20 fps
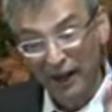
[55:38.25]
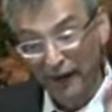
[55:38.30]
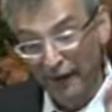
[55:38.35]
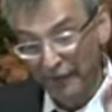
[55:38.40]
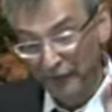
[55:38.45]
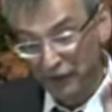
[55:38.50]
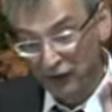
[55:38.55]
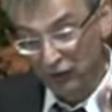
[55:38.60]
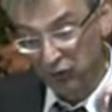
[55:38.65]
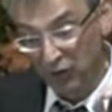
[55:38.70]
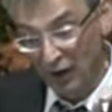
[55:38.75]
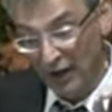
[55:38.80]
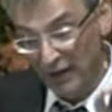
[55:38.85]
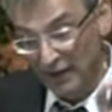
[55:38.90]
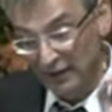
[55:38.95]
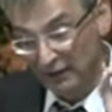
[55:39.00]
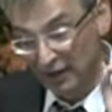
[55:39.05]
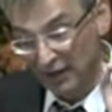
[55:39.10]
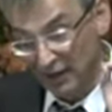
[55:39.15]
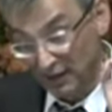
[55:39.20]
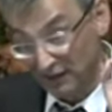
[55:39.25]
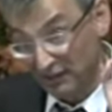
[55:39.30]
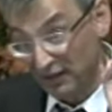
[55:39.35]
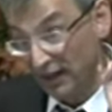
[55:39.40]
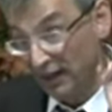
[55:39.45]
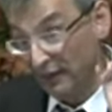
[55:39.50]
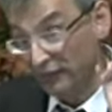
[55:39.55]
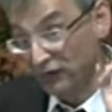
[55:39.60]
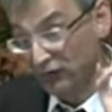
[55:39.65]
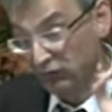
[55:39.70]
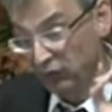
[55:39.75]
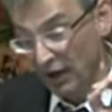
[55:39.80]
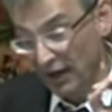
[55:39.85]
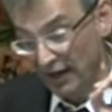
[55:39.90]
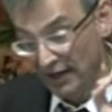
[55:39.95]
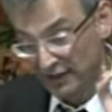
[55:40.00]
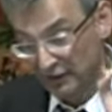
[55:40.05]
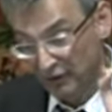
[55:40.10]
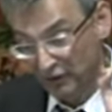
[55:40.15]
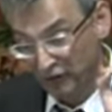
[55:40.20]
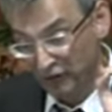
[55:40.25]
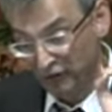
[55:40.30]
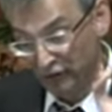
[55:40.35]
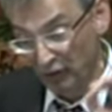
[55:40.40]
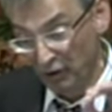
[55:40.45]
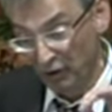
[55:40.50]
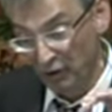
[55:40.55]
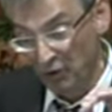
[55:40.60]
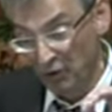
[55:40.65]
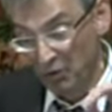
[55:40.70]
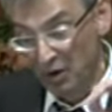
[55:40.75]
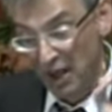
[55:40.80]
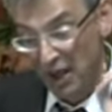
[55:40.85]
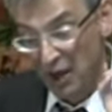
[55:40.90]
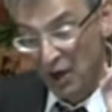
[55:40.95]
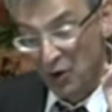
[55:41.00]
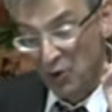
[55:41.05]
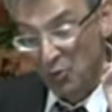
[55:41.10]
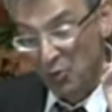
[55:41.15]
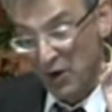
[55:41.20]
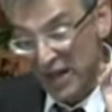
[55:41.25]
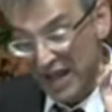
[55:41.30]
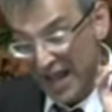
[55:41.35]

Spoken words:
And as I have tried to show,